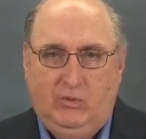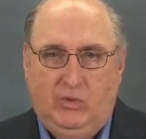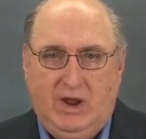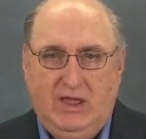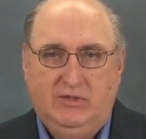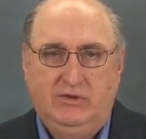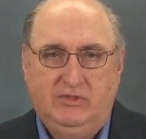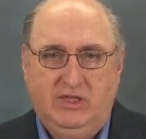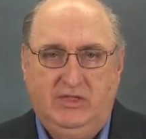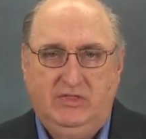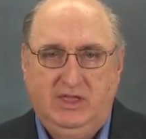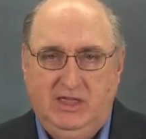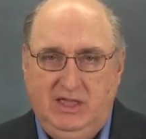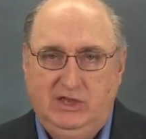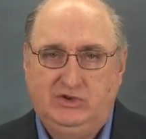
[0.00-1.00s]
rather
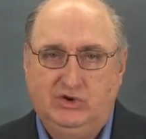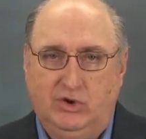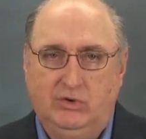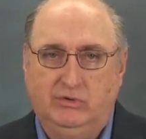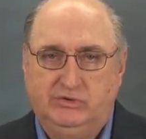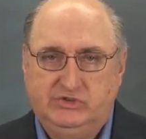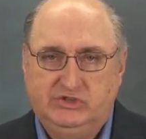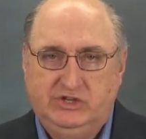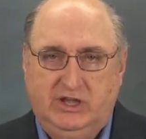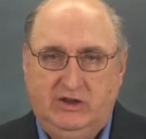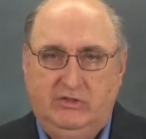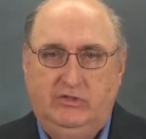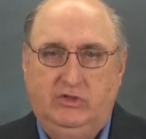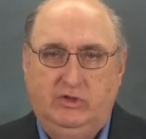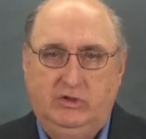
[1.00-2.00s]
than the eternal
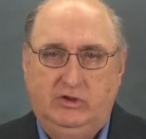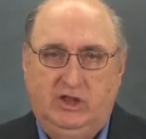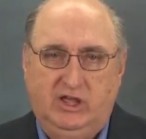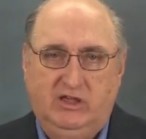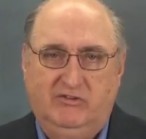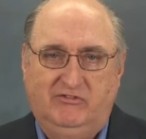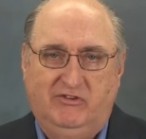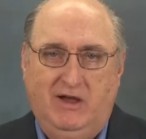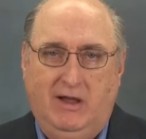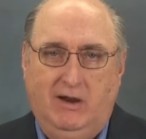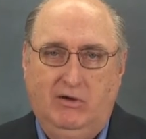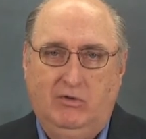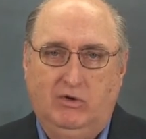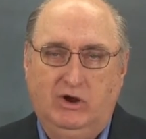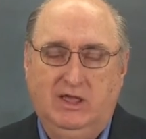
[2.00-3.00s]
state of the lake of
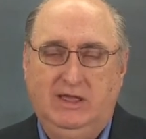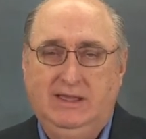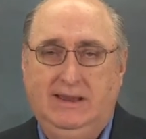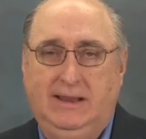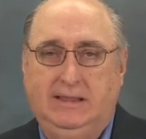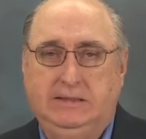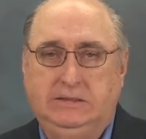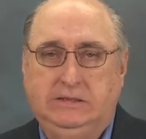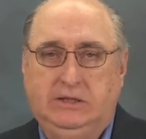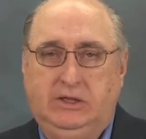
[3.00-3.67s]
fire or Gehenna.